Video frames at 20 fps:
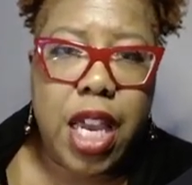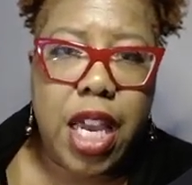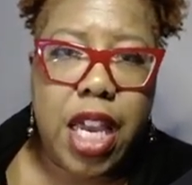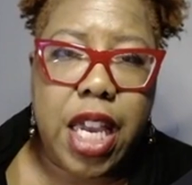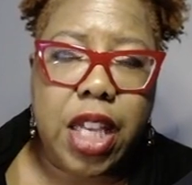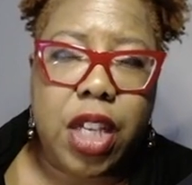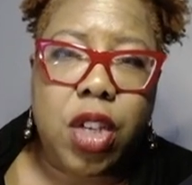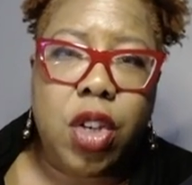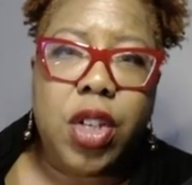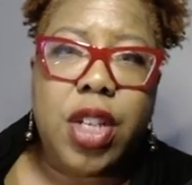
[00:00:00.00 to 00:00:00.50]

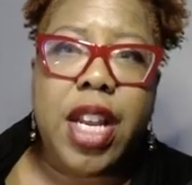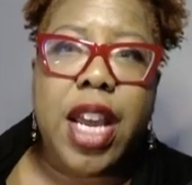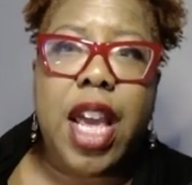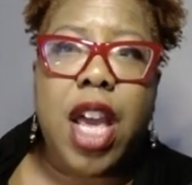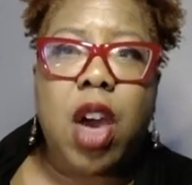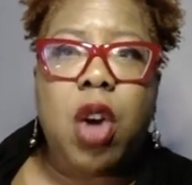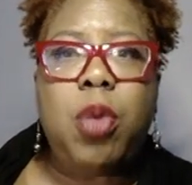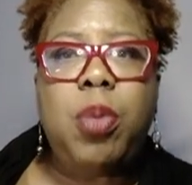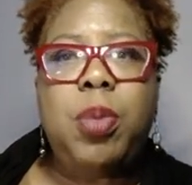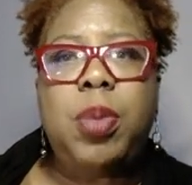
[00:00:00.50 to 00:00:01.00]
it could
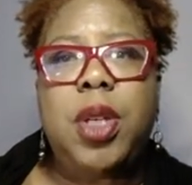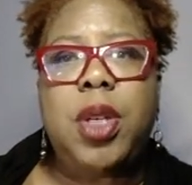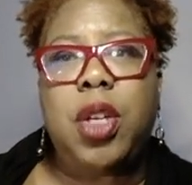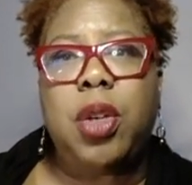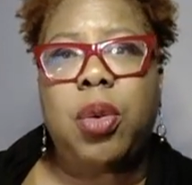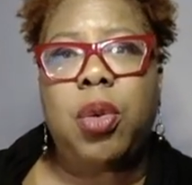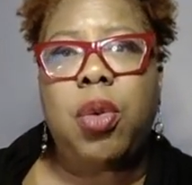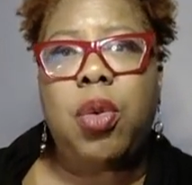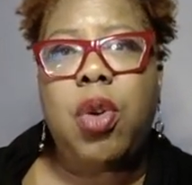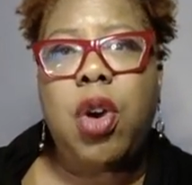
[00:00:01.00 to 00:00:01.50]
help
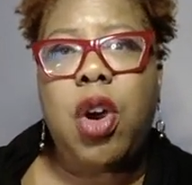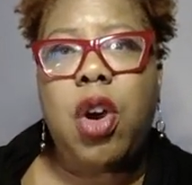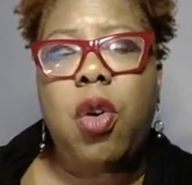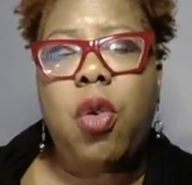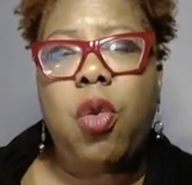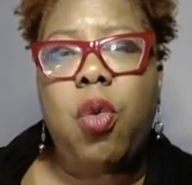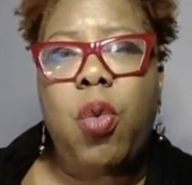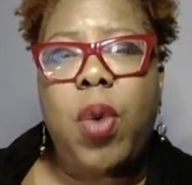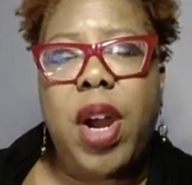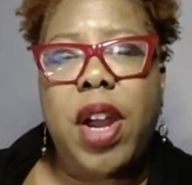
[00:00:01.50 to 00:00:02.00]
you
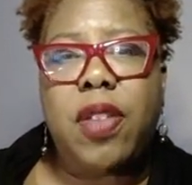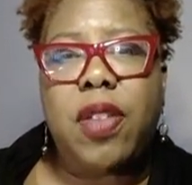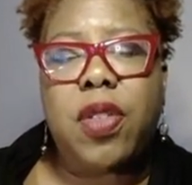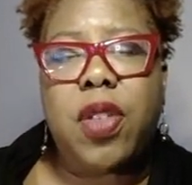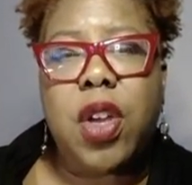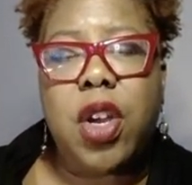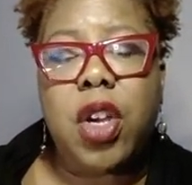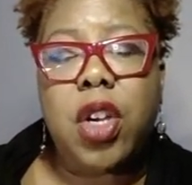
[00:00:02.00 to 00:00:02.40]
with